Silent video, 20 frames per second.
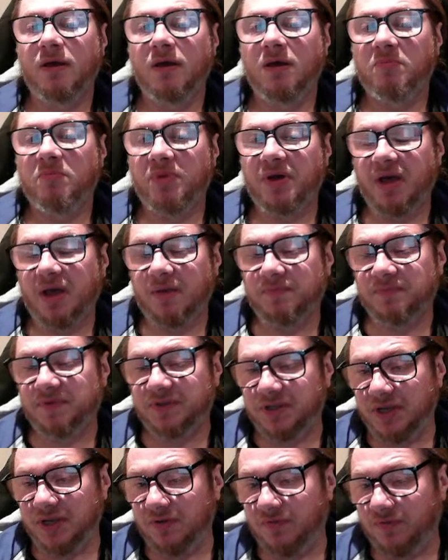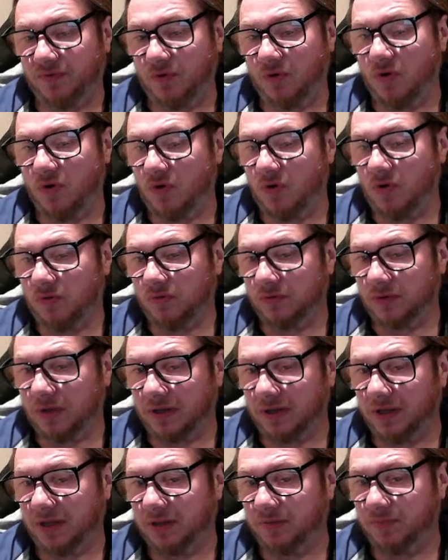Perhaps c4,
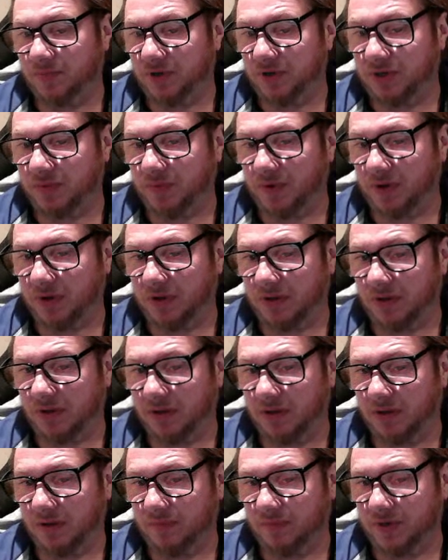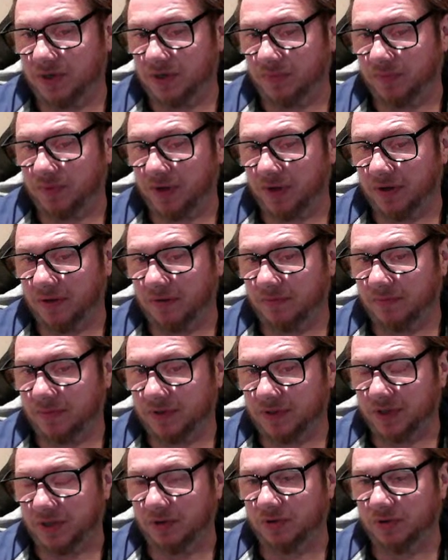then get the bishop here, then get the bishop here.
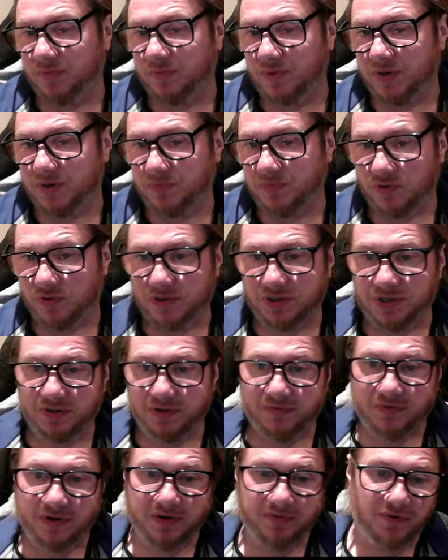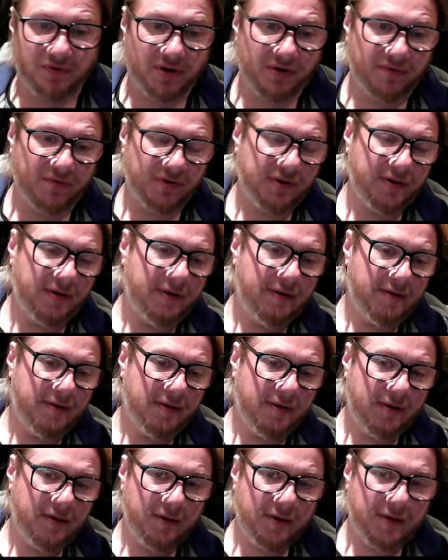Stay with the bishop on c3 forever.
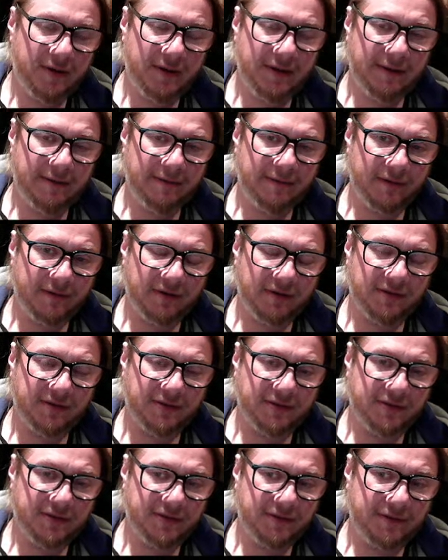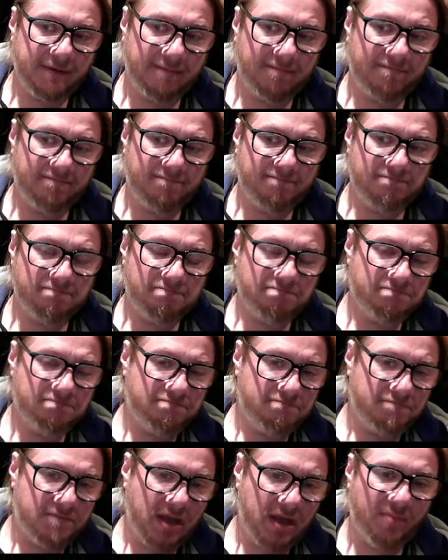That is,
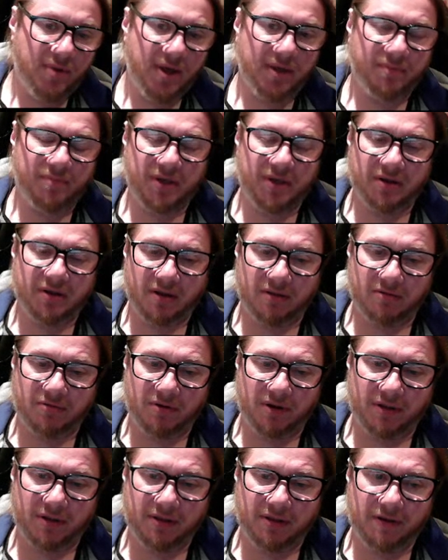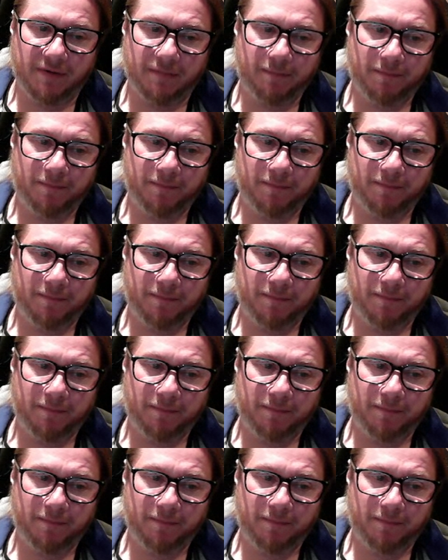that might be another idea.